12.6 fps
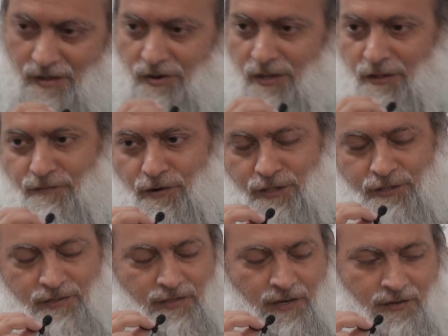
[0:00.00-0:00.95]
You know, in the
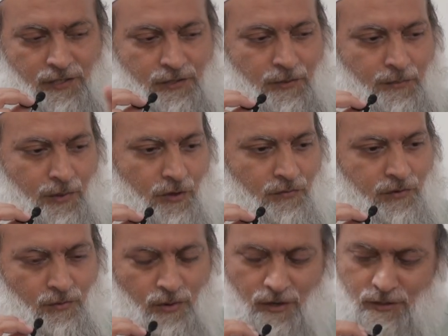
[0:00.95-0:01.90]
verse, you know, just the
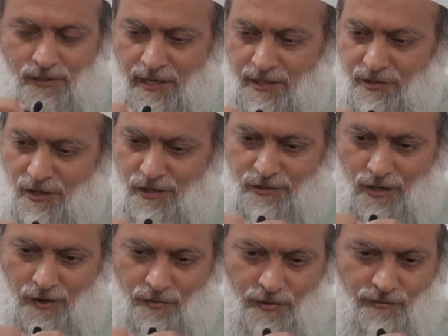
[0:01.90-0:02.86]
beautiful words that it starts
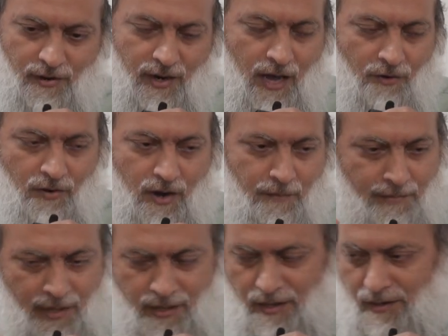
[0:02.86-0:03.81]
off with, Fala wa
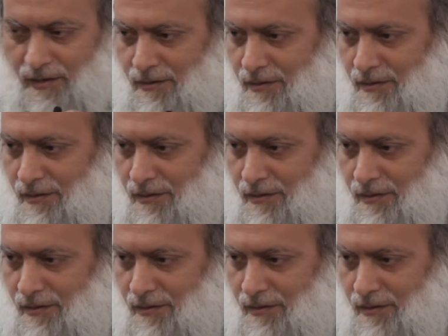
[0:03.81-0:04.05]
rabbika.